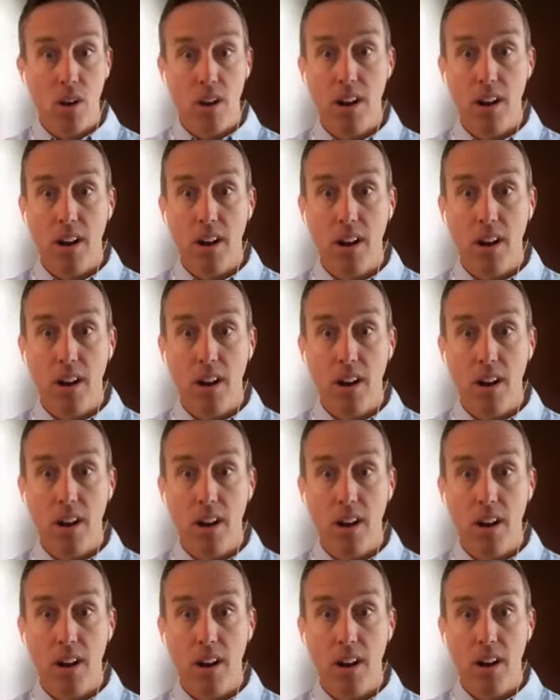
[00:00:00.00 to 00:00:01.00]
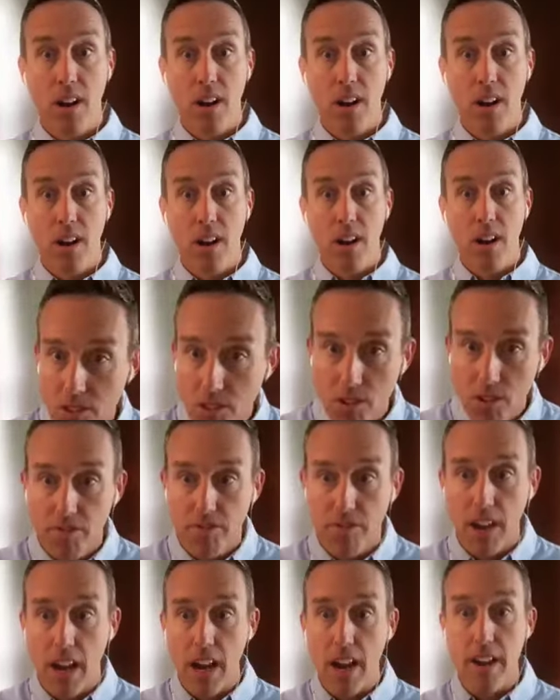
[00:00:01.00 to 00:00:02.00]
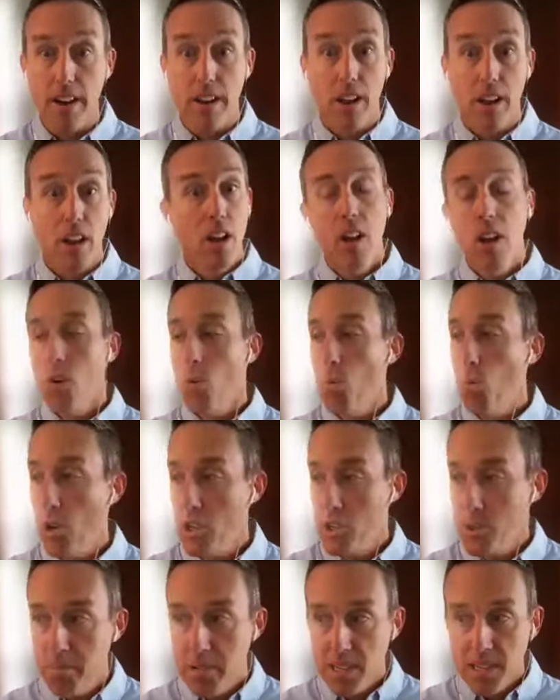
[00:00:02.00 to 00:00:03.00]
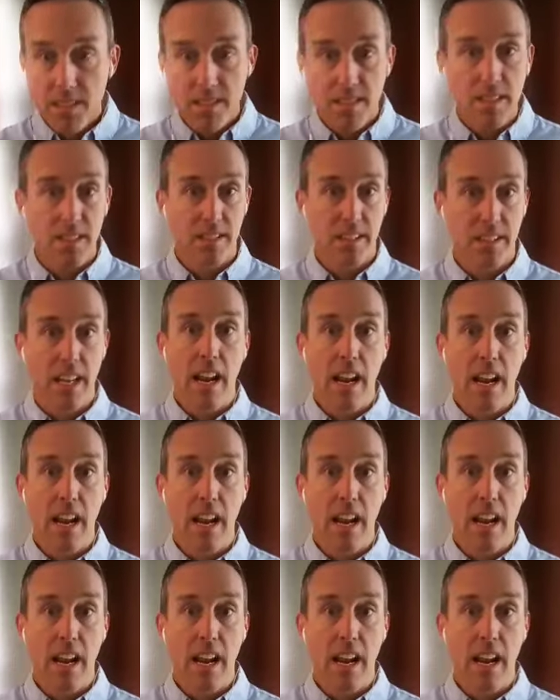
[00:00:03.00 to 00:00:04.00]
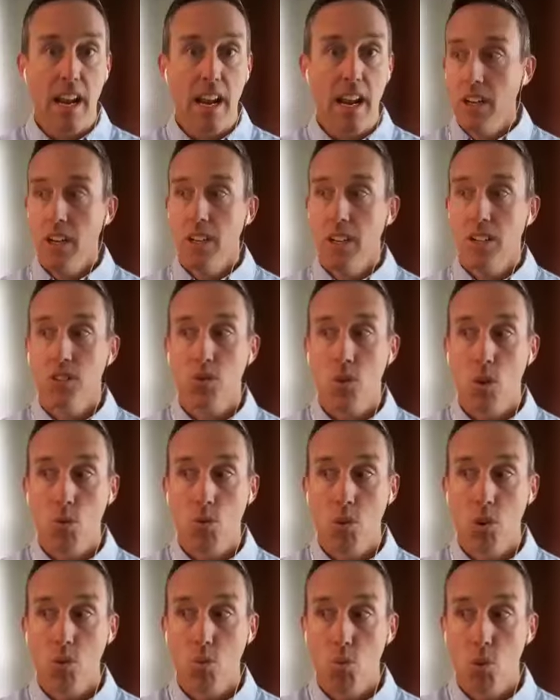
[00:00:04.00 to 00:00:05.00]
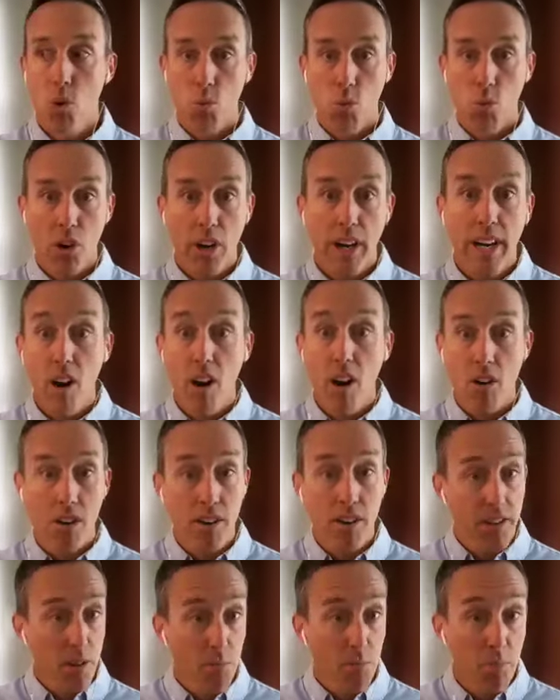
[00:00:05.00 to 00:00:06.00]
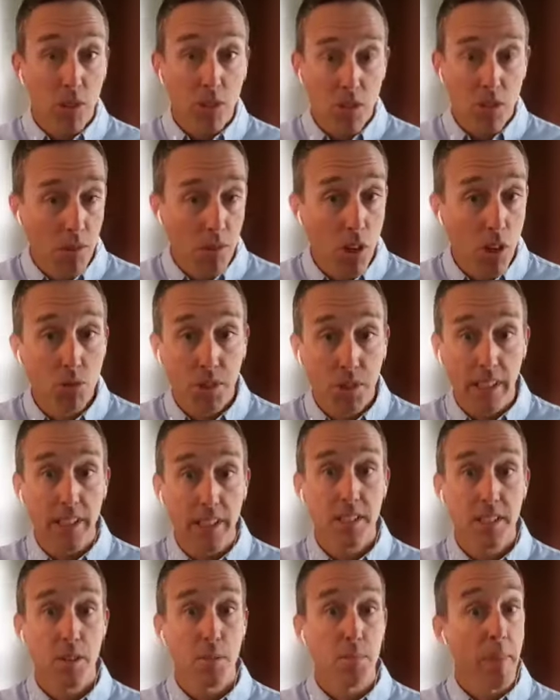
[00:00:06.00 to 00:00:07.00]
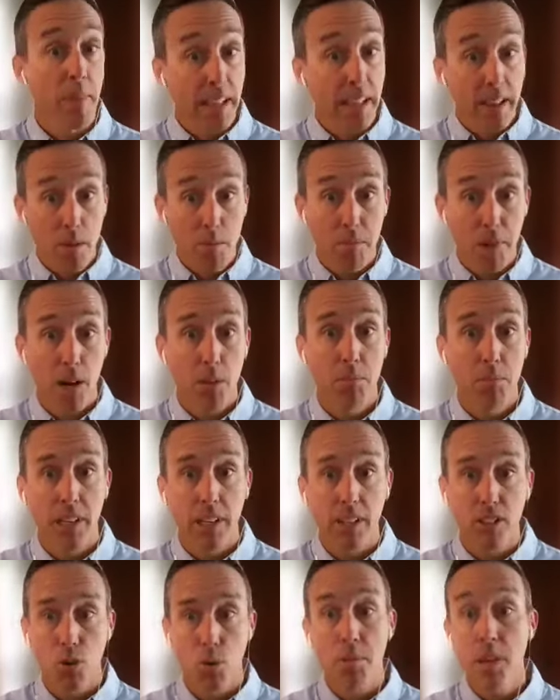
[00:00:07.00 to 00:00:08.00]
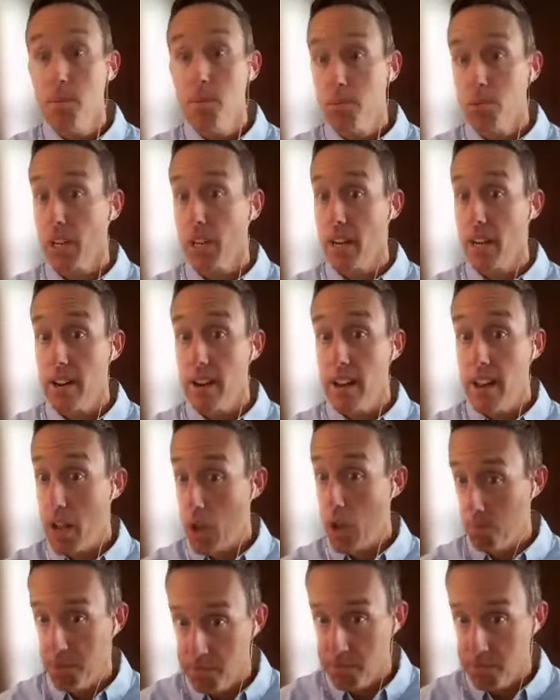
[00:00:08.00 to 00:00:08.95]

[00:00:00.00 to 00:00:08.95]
Am I currently certified? Which business can I hire? So we're working hard to put some of those lists, make them public so people can help